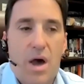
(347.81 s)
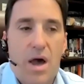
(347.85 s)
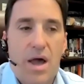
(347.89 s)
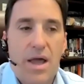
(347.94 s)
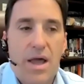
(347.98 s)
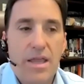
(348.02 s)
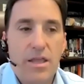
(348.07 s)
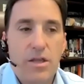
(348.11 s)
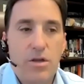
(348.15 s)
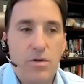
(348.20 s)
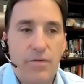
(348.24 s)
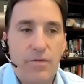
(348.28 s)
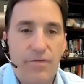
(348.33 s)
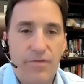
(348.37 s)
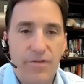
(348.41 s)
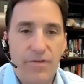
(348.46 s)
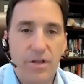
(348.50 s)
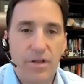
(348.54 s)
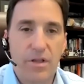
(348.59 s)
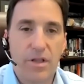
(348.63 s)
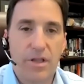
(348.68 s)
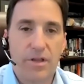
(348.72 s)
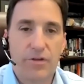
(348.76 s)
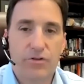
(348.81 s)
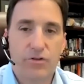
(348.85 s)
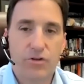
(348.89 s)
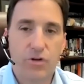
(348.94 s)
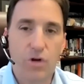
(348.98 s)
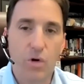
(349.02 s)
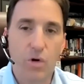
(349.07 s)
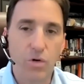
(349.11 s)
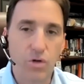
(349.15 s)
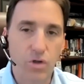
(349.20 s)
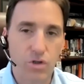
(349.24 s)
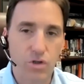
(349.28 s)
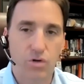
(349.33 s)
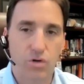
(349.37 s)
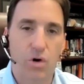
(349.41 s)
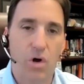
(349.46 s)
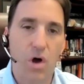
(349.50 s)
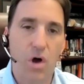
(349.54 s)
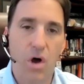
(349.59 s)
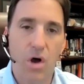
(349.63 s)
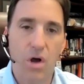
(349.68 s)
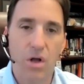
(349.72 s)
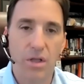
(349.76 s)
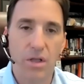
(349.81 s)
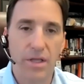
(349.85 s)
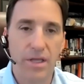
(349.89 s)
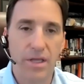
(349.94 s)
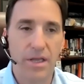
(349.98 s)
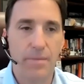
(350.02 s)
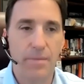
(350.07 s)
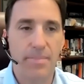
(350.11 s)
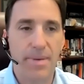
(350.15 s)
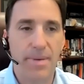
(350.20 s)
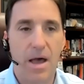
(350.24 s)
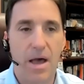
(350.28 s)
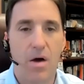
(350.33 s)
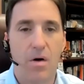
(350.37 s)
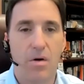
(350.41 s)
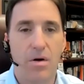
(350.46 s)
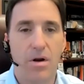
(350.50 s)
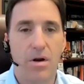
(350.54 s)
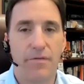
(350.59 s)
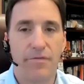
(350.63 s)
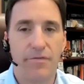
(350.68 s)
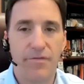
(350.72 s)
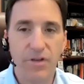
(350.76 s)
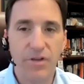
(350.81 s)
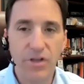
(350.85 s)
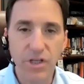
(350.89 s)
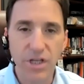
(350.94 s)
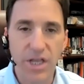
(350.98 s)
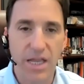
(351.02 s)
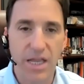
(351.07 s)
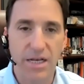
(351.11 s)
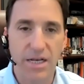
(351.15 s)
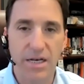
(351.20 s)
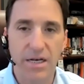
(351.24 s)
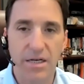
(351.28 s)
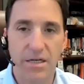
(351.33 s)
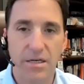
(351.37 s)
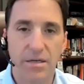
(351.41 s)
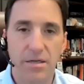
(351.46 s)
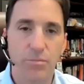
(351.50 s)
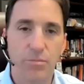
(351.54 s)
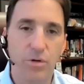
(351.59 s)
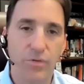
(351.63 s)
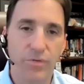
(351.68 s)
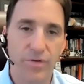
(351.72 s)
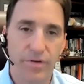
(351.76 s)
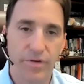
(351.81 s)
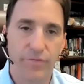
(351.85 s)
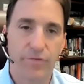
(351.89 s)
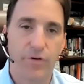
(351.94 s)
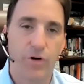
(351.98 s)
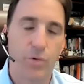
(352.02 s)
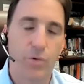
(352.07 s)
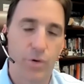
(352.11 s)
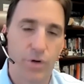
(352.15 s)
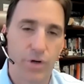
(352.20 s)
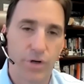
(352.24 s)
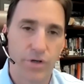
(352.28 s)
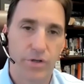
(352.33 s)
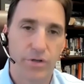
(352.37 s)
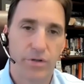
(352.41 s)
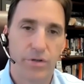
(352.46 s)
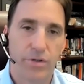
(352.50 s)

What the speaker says: you feel so strongly about affiliated moving forward.